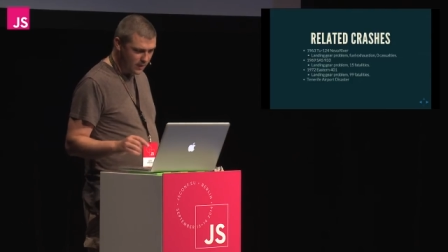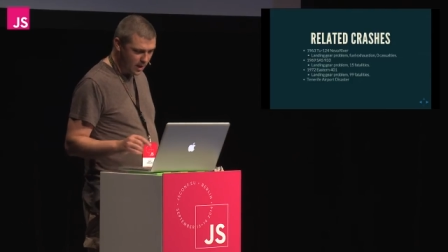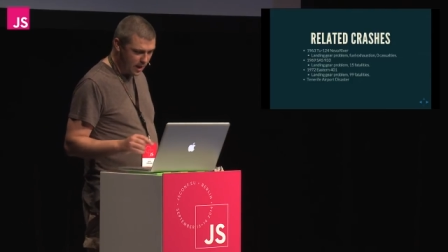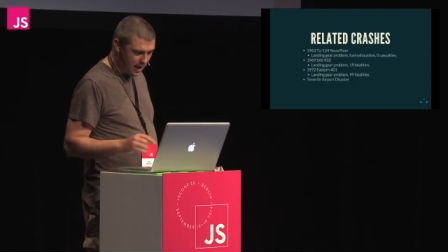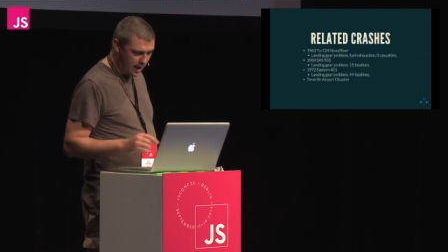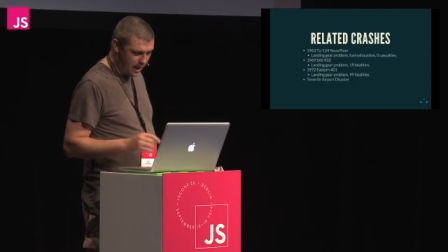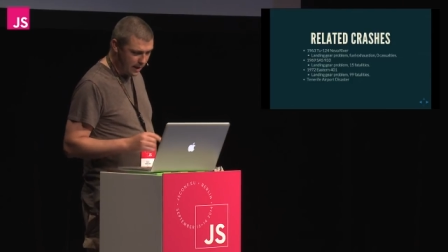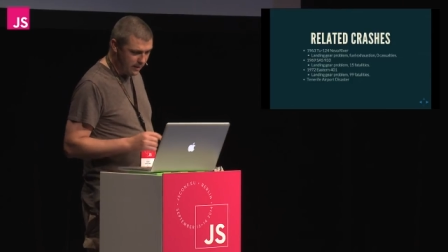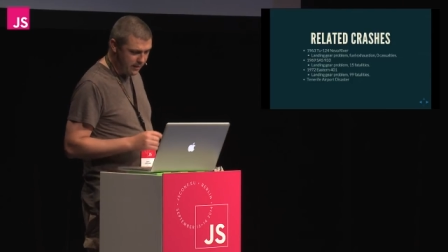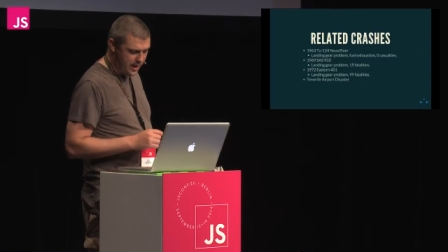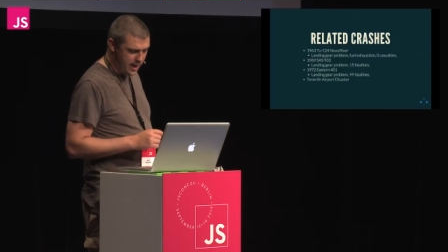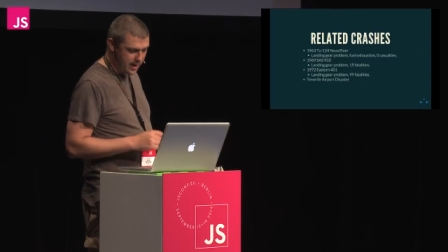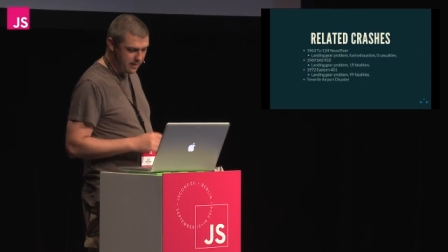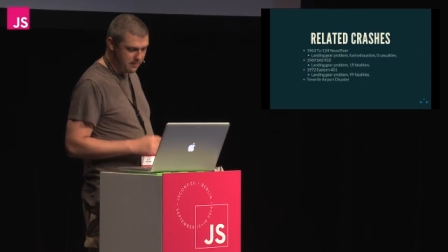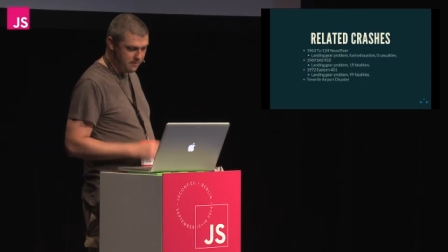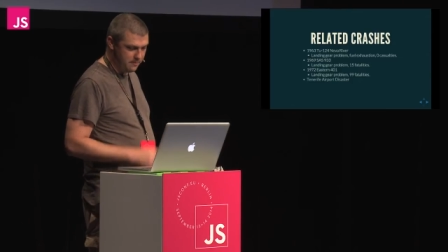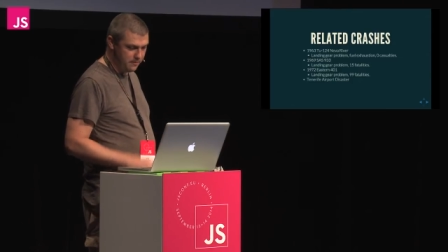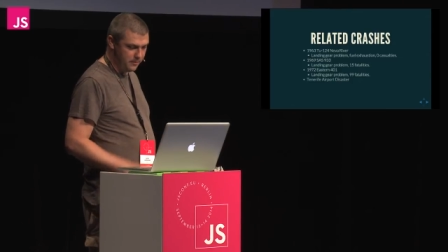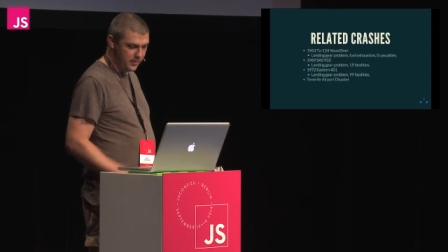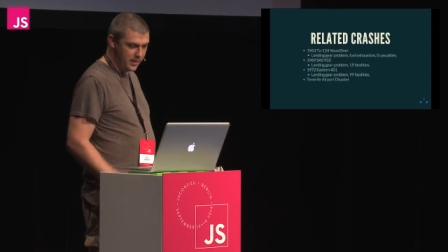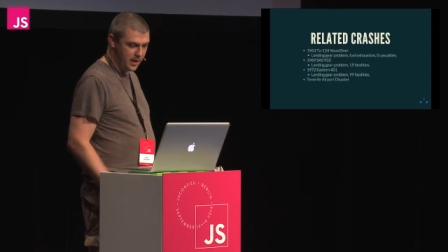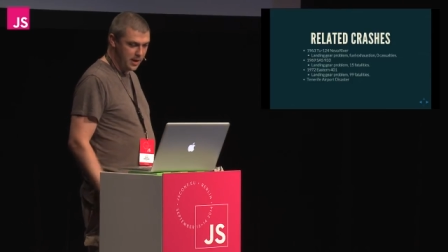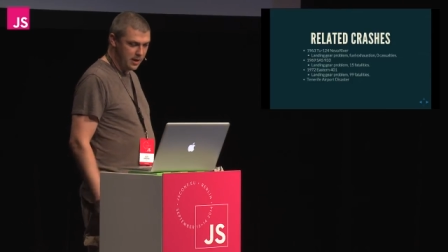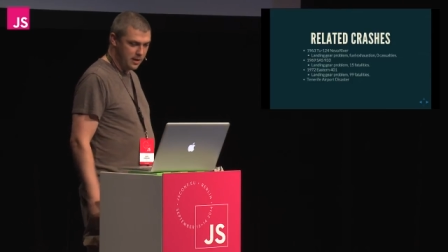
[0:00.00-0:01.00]
And then
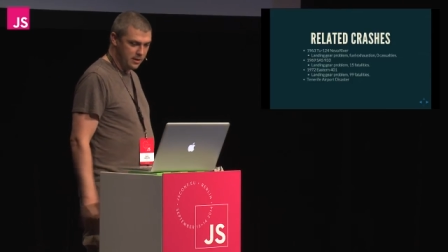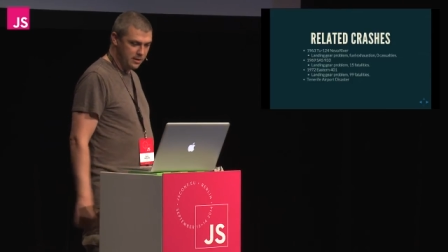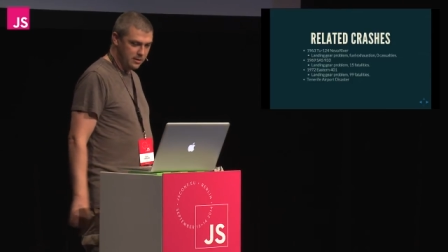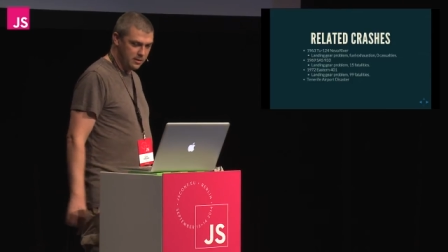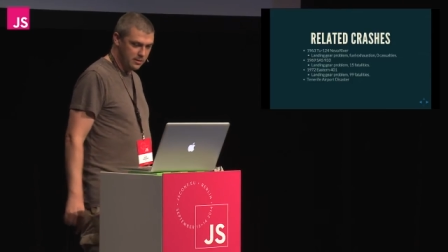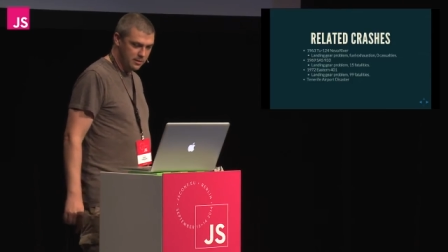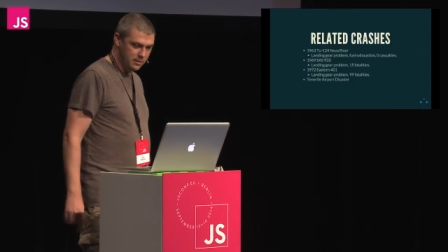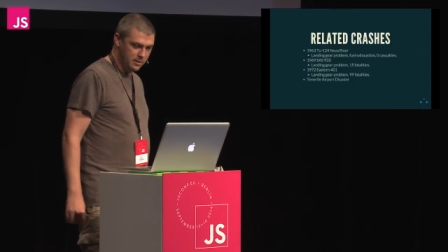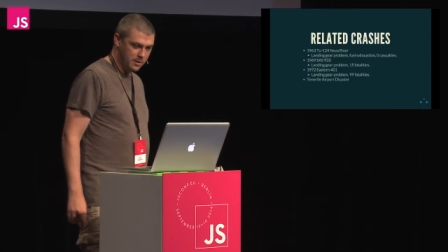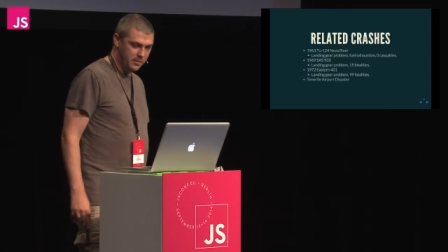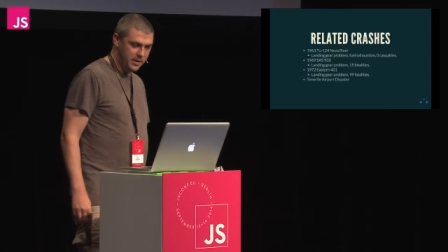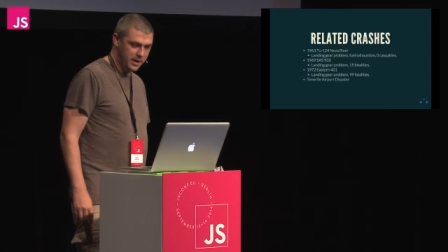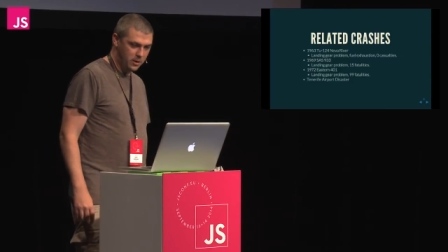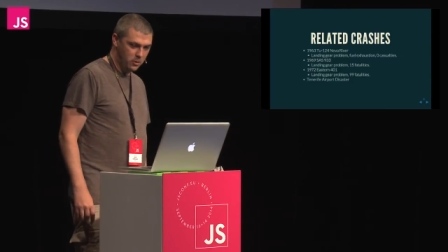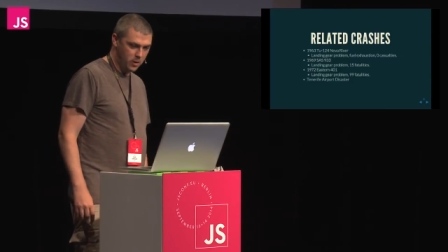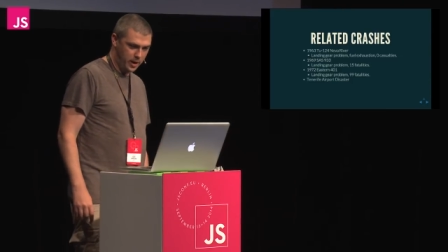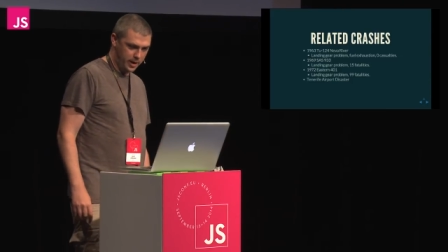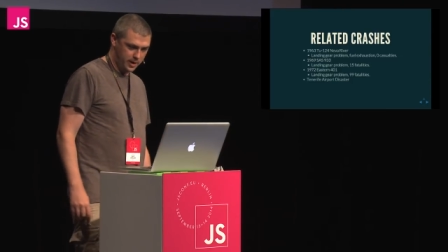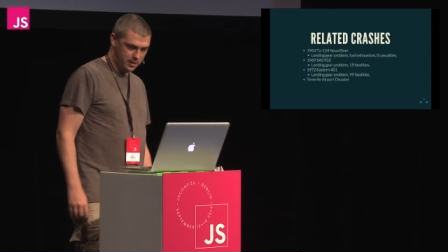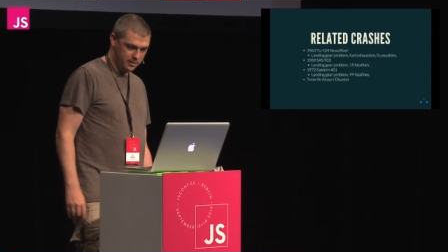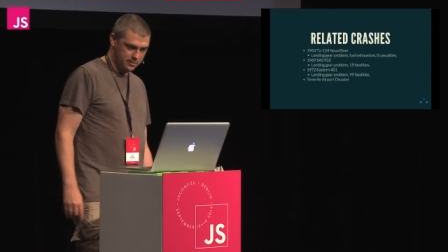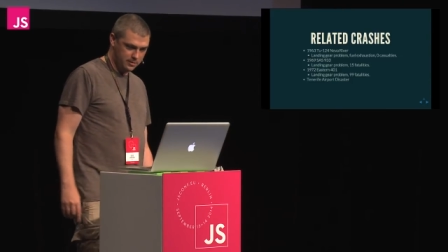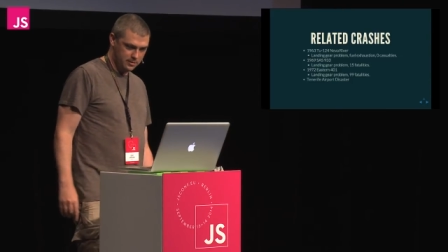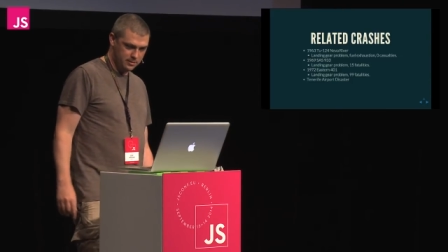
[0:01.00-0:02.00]
the big
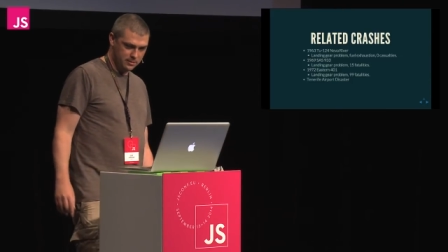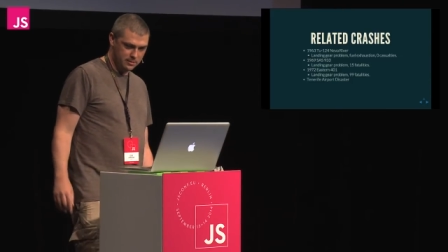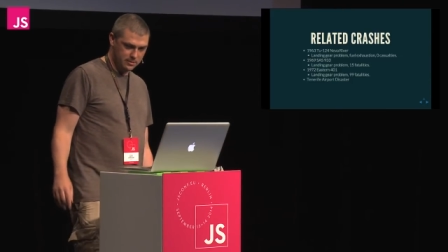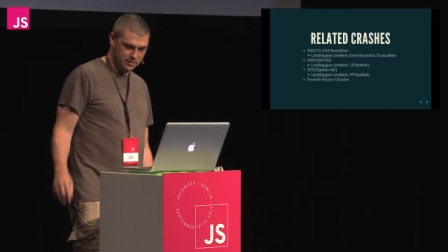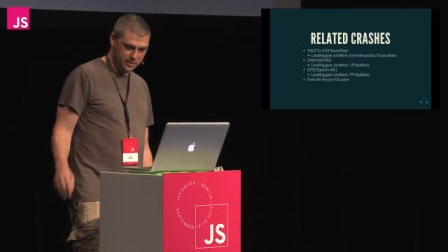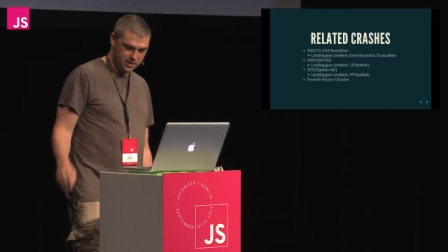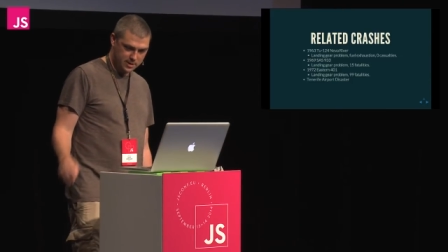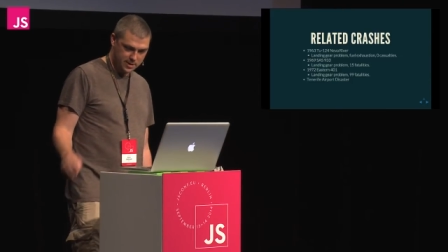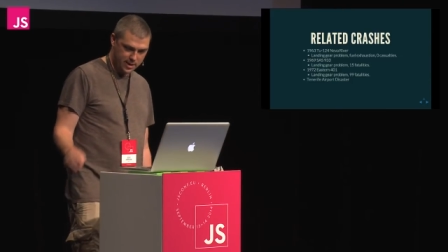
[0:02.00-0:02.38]
one, the